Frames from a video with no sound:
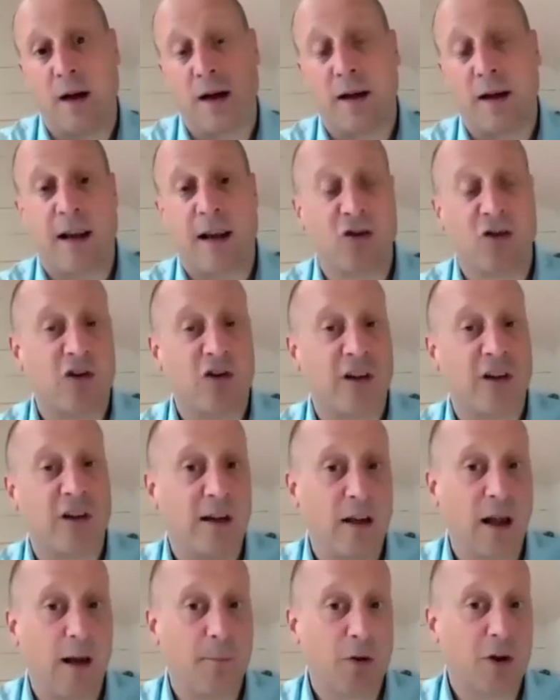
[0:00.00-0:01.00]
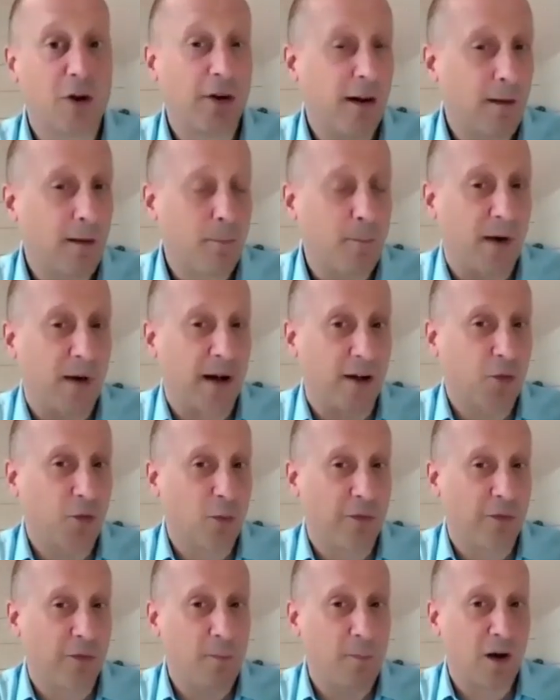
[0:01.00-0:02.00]
And actually career diplomats
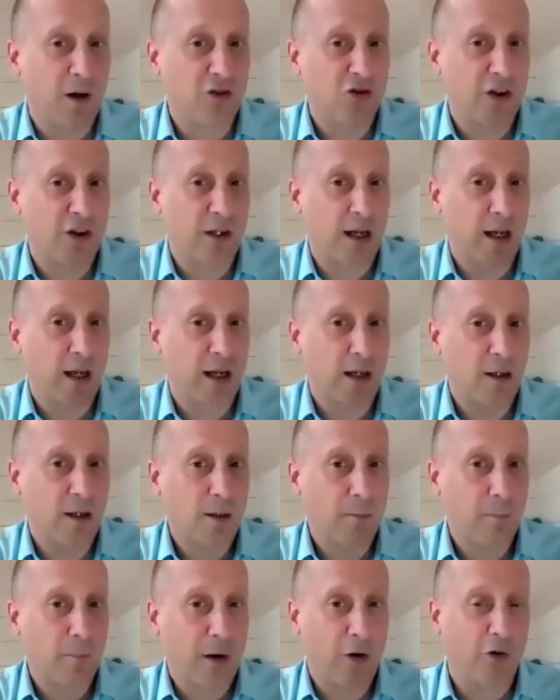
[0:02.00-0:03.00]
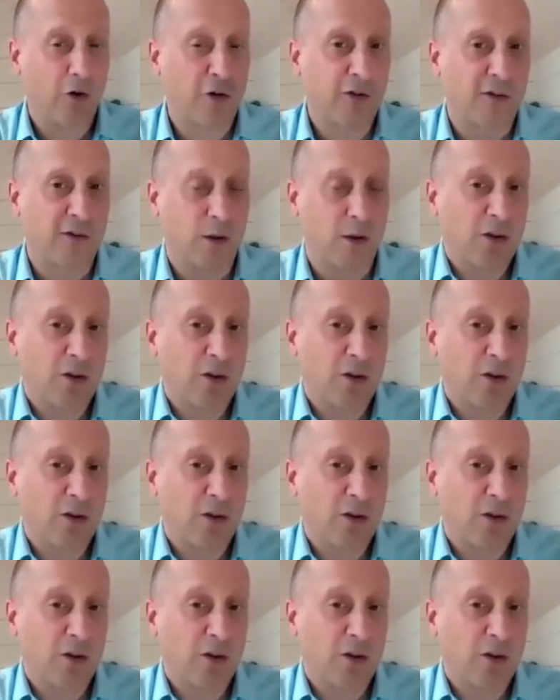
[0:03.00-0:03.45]
were very much in a minority,